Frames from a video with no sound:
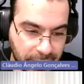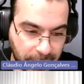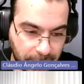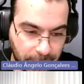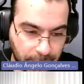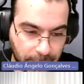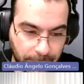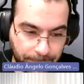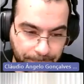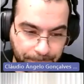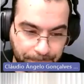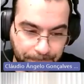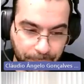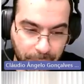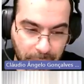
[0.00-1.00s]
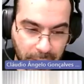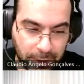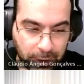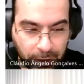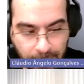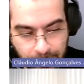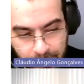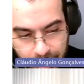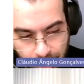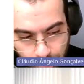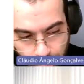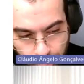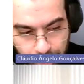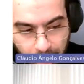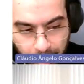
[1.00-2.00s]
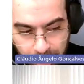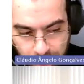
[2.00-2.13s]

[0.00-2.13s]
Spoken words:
signal, and there's a room